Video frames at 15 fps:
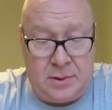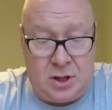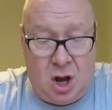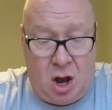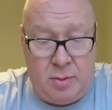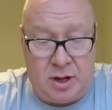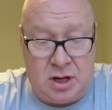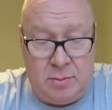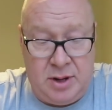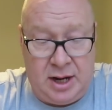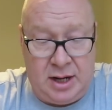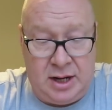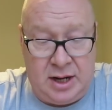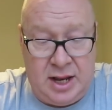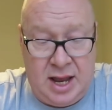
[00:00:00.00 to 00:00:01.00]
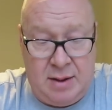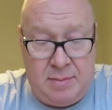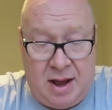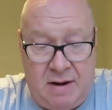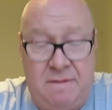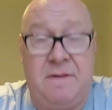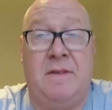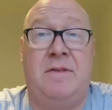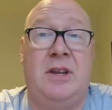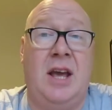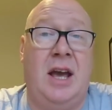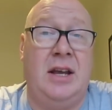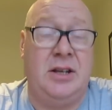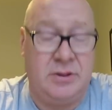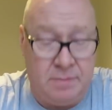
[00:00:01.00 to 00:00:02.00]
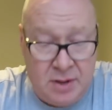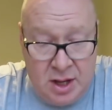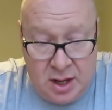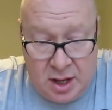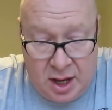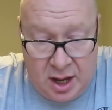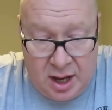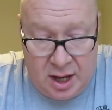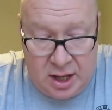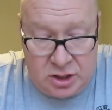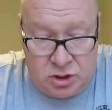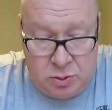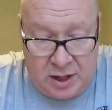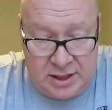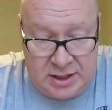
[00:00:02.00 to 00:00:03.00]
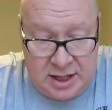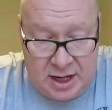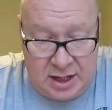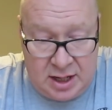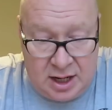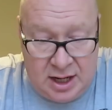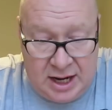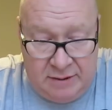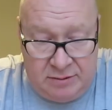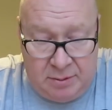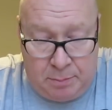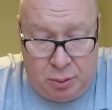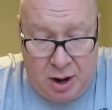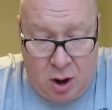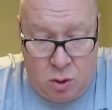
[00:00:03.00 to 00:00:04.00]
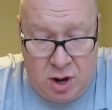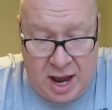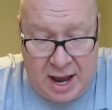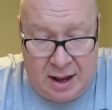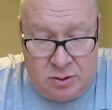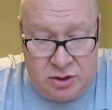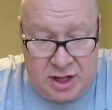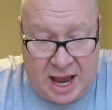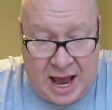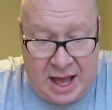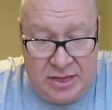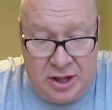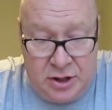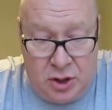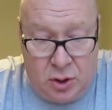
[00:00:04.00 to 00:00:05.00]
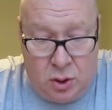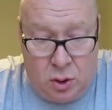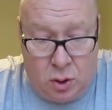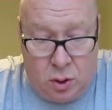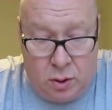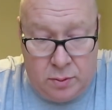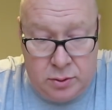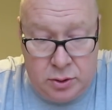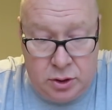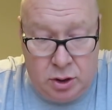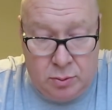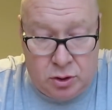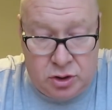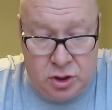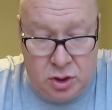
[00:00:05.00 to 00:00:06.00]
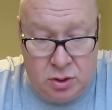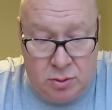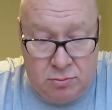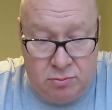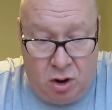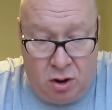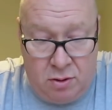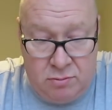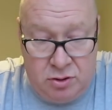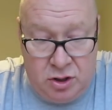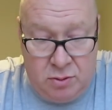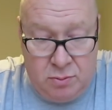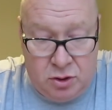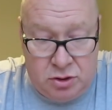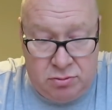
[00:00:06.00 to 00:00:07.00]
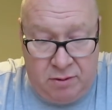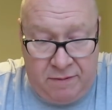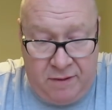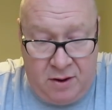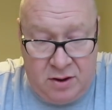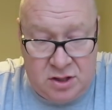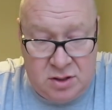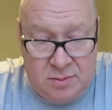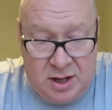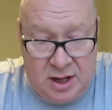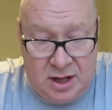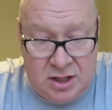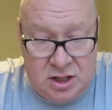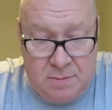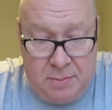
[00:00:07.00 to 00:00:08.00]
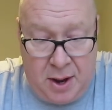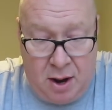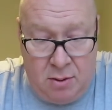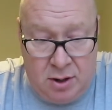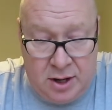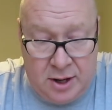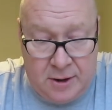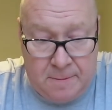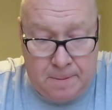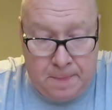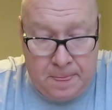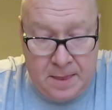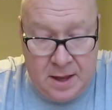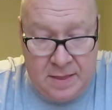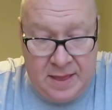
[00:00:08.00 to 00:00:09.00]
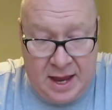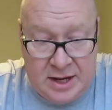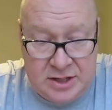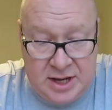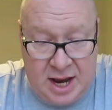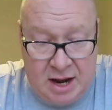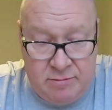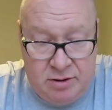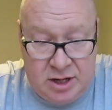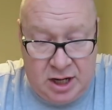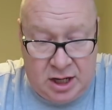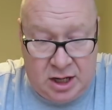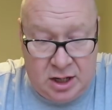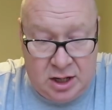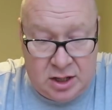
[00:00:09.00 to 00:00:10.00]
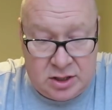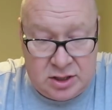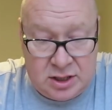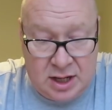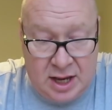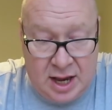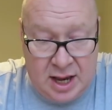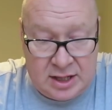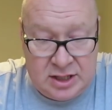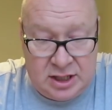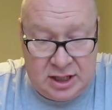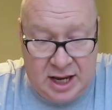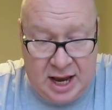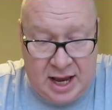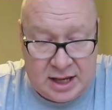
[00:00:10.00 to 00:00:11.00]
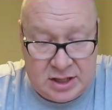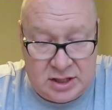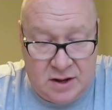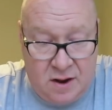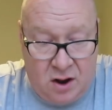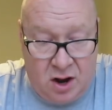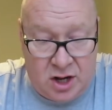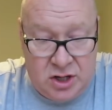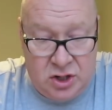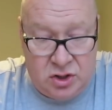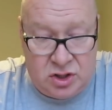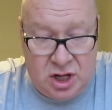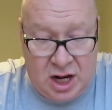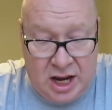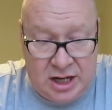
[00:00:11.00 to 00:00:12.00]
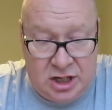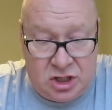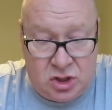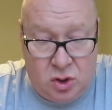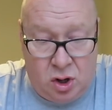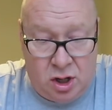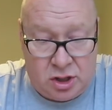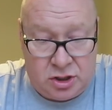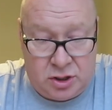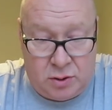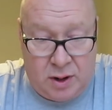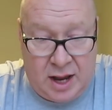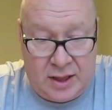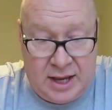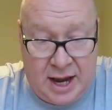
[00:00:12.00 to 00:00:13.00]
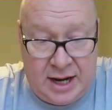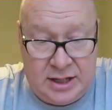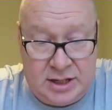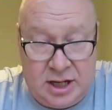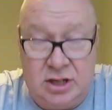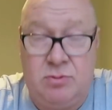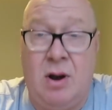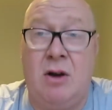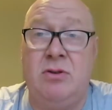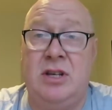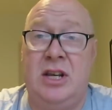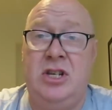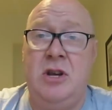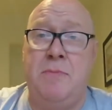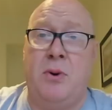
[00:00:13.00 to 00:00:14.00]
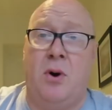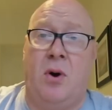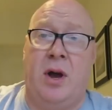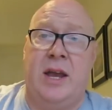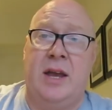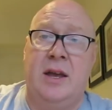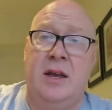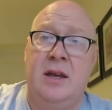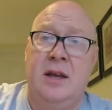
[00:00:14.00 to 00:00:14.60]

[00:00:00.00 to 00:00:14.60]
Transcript: Karma Chameleon Hitman 58 tweeted, "Leave the pronouns at the door. You must refer to me as Napoleon, and that is getting ridiculous as it gets. I used the ladies' toilets throughout the 80s. Well, did you, boy?